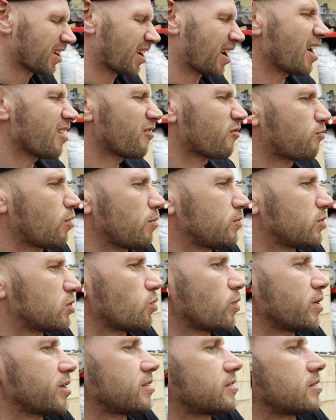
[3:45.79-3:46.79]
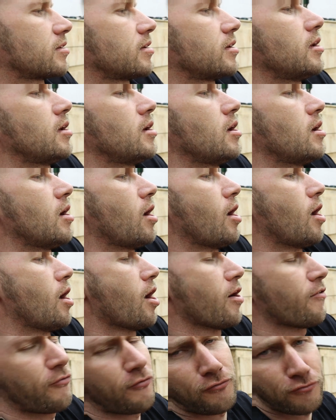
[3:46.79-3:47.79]
I've probably went
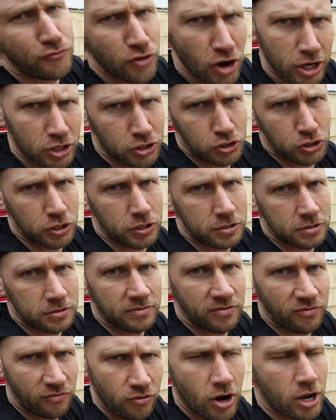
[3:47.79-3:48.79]
a fraction